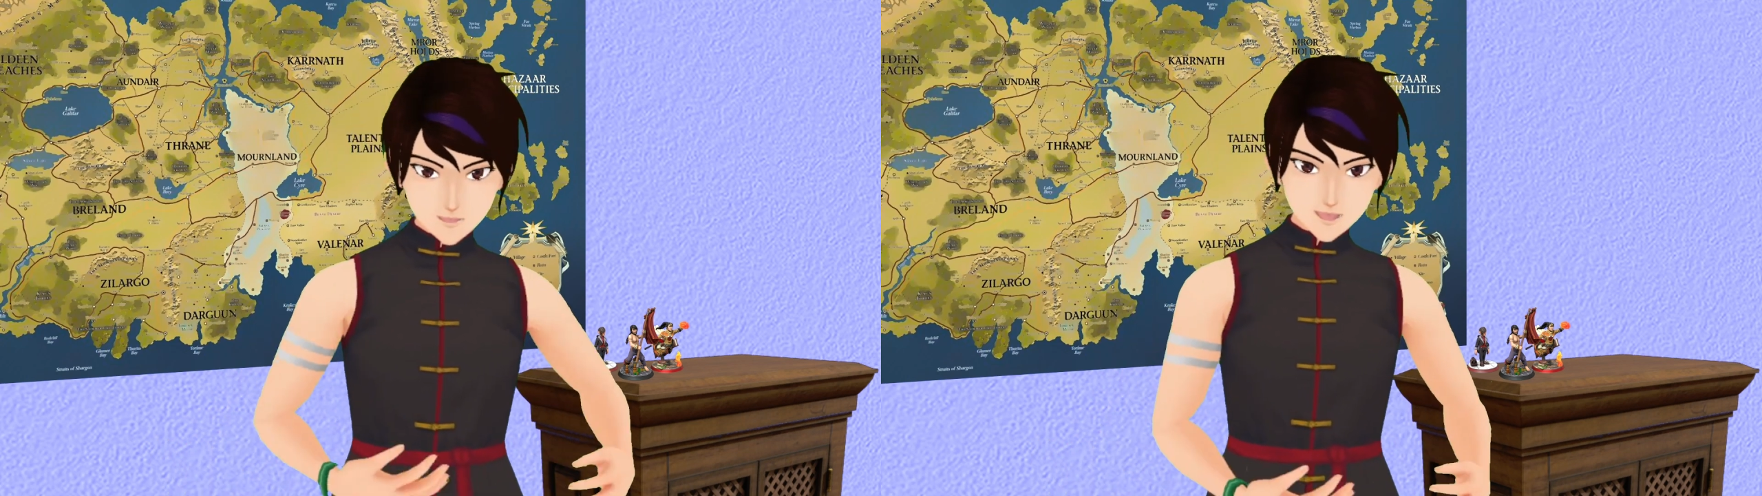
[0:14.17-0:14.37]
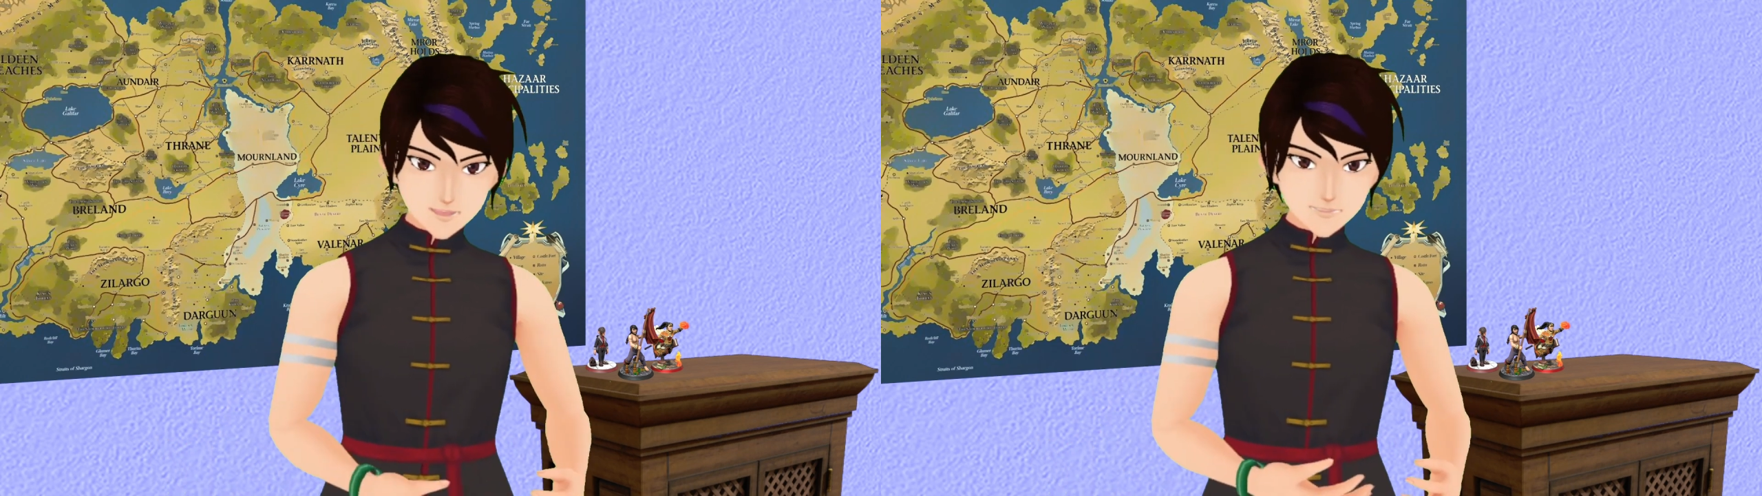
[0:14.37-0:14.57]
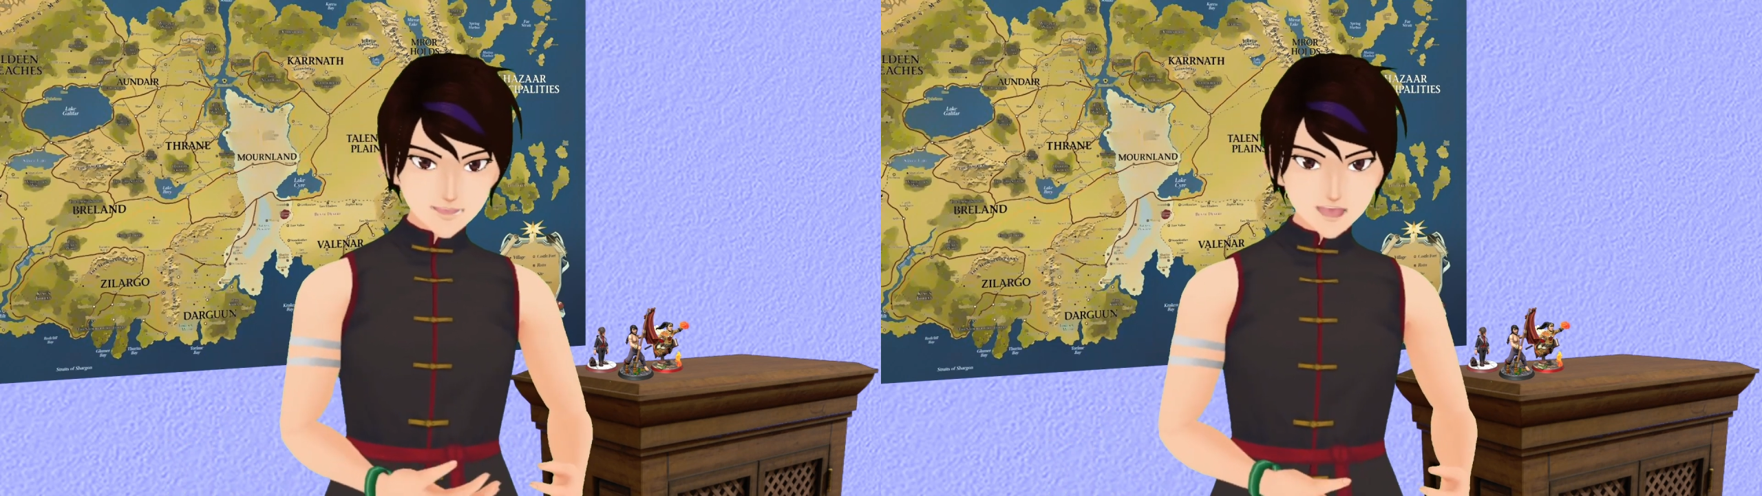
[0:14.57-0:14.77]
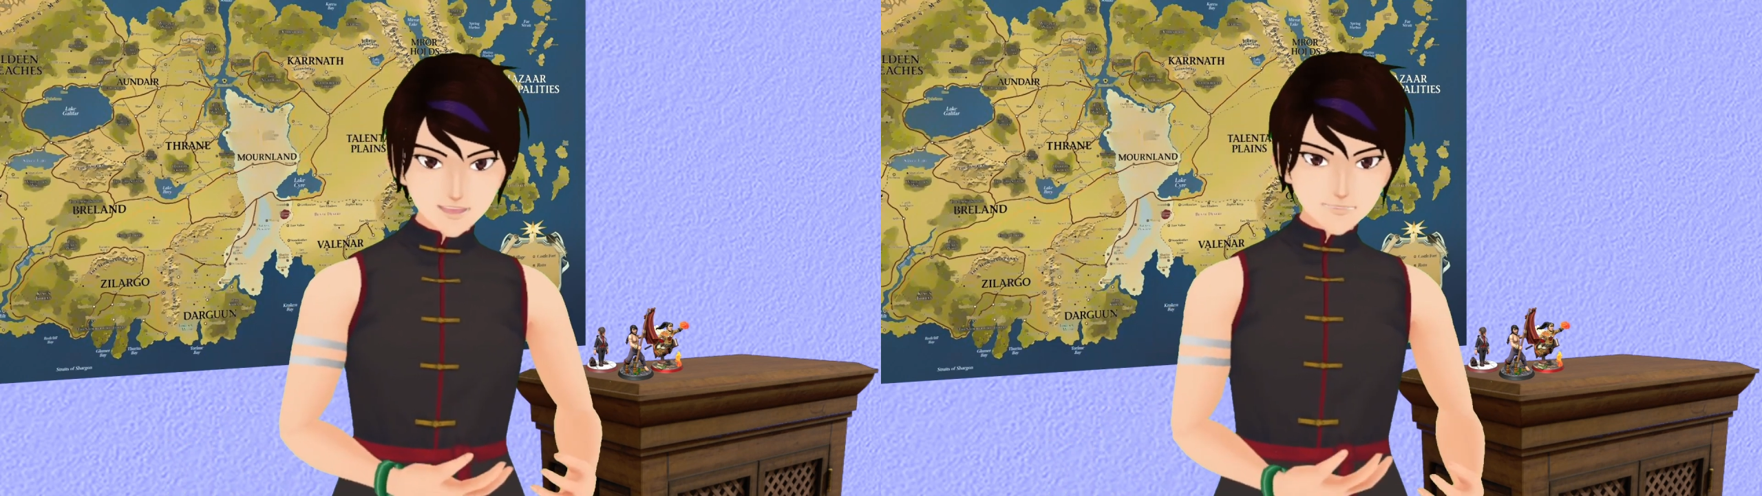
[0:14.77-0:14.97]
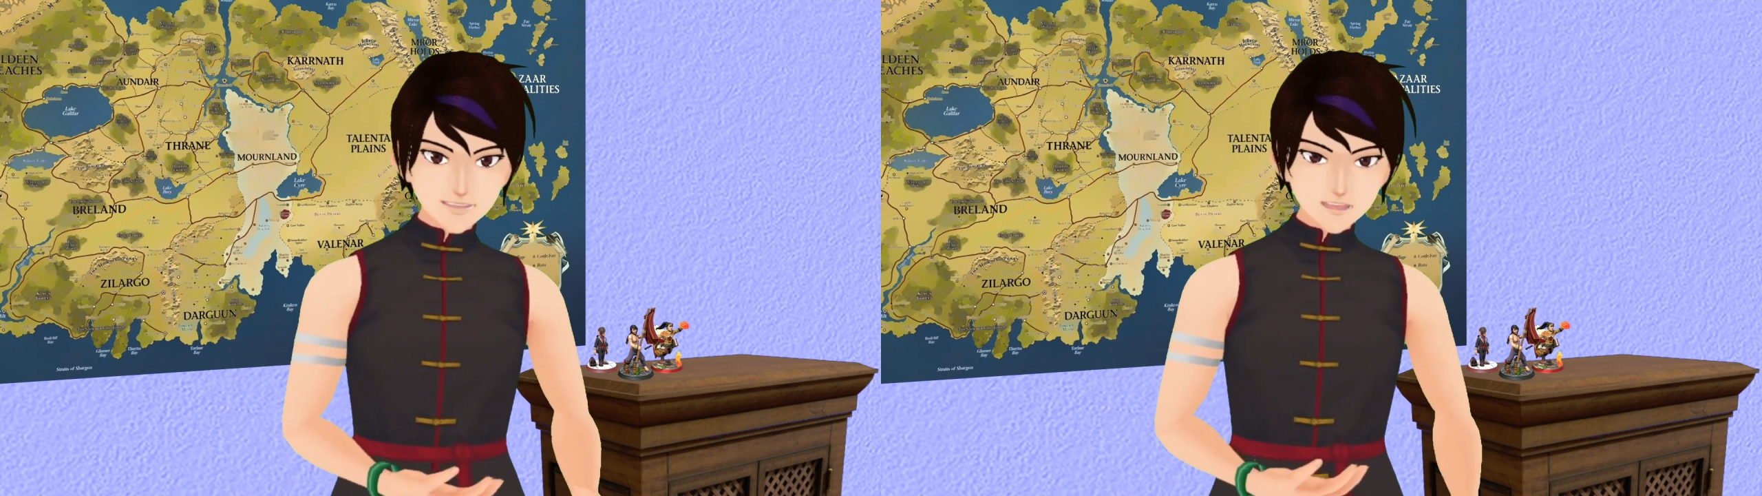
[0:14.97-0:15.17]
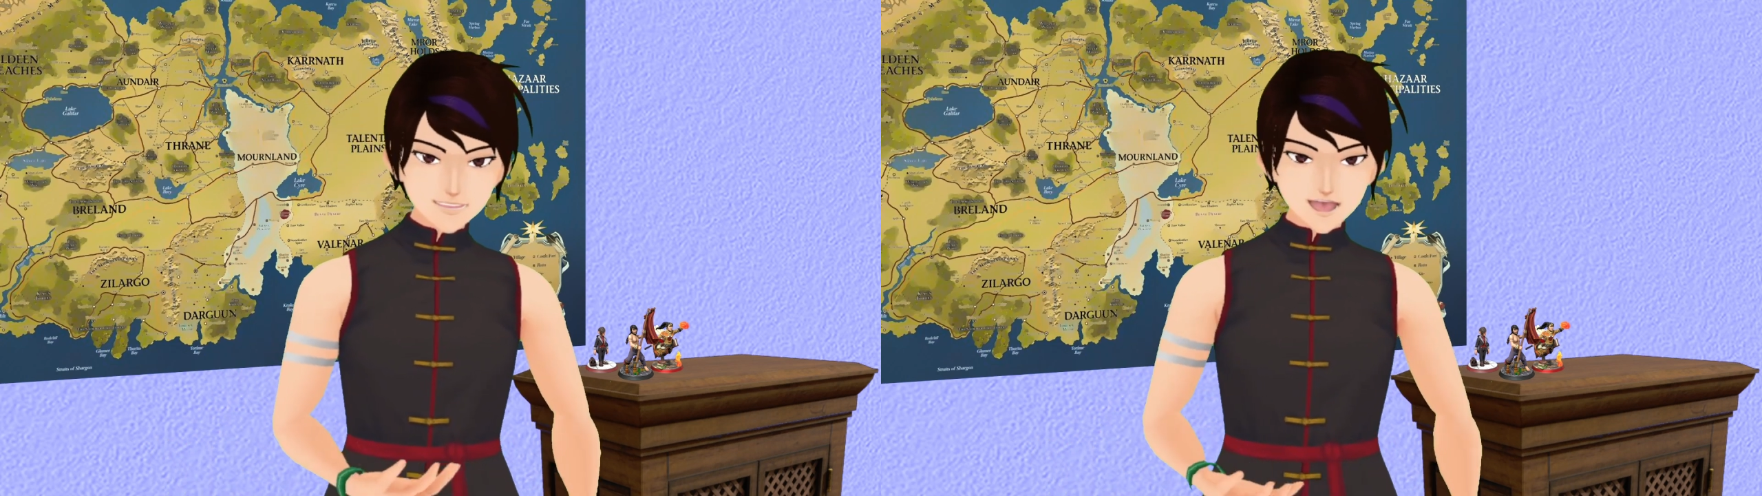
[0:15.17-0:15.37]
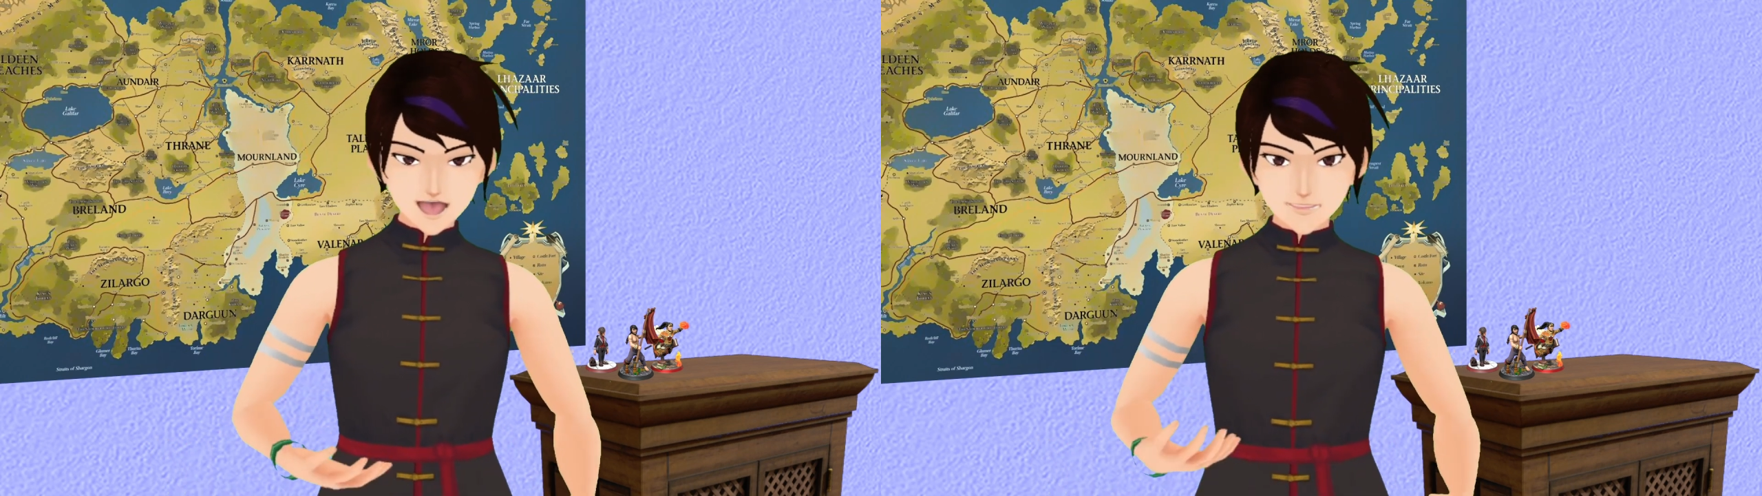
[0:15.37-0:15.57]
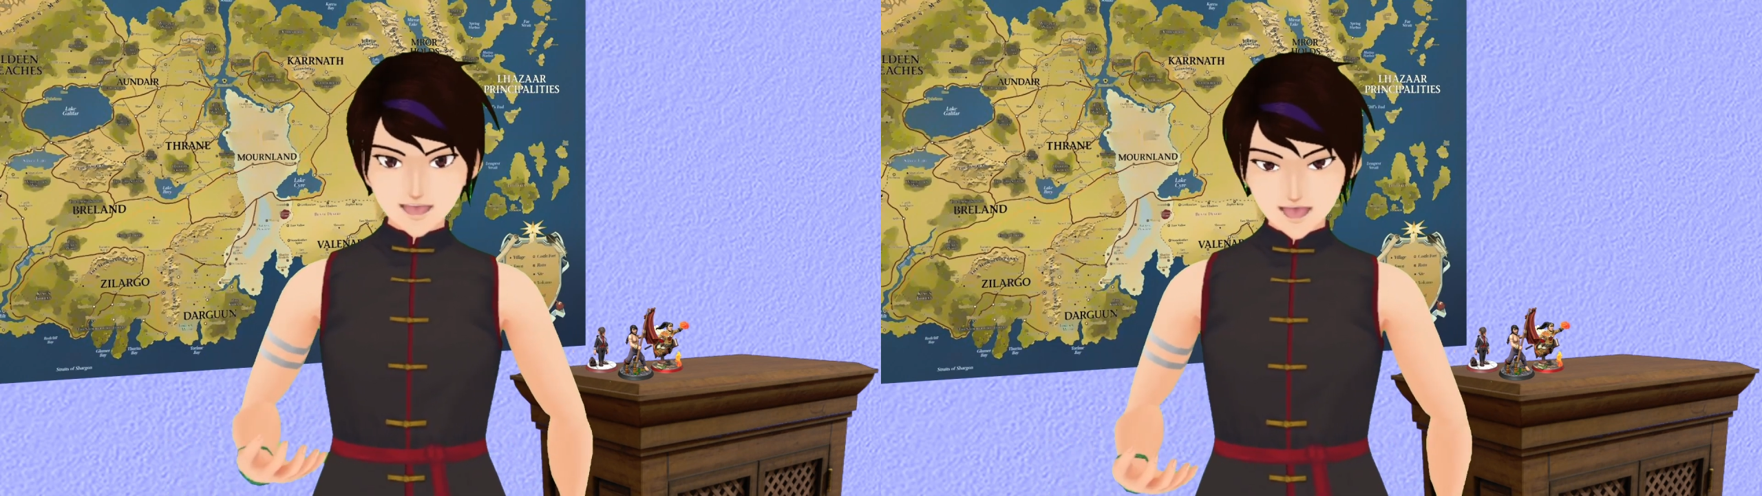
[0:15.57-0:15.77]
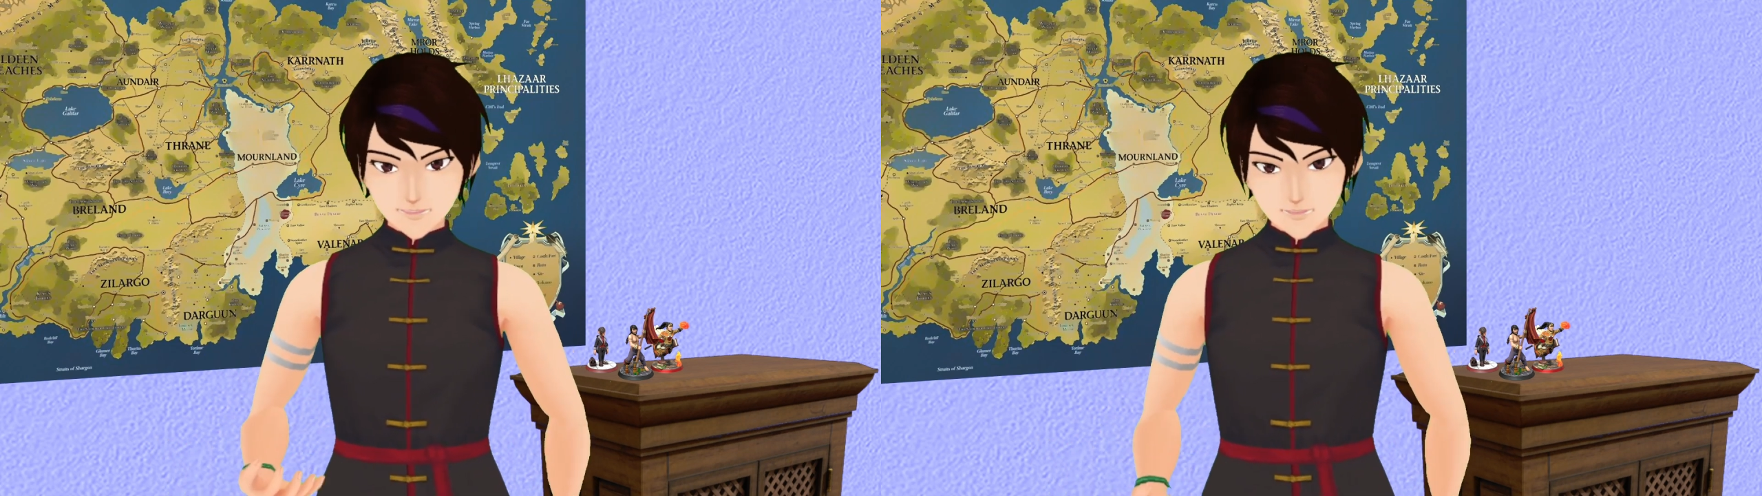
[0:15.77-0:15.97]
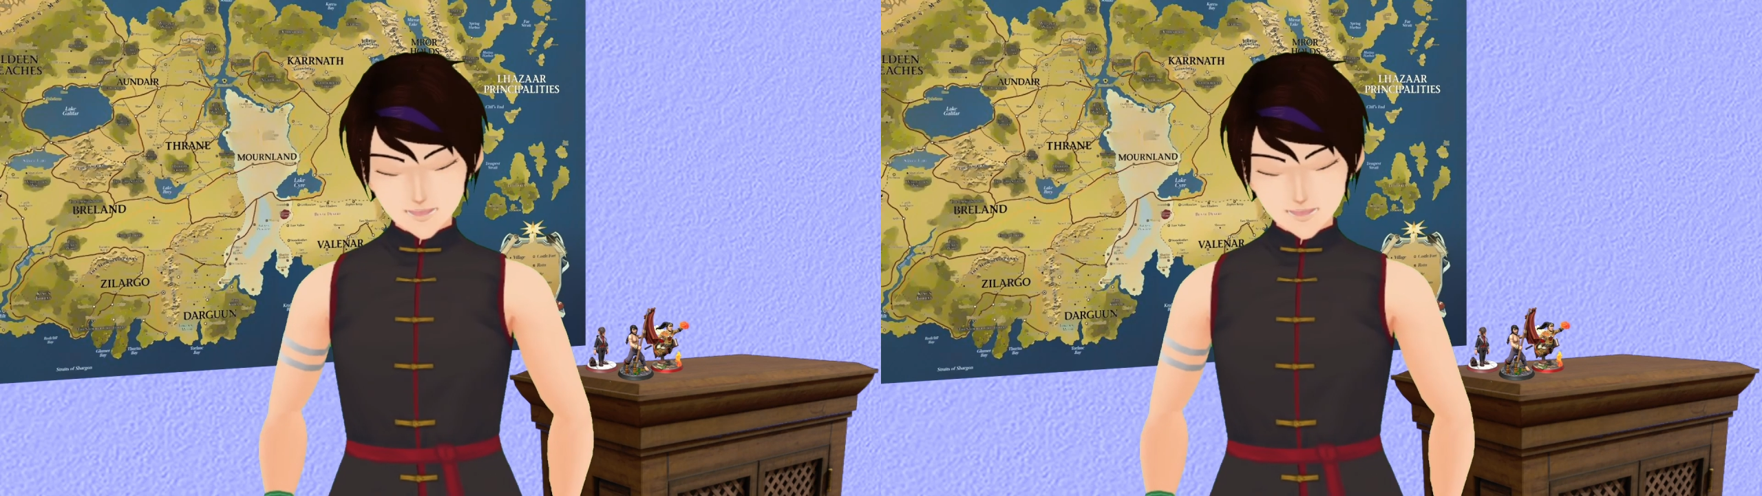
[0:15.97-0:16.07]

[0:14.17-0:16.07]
This video is separated by chapters to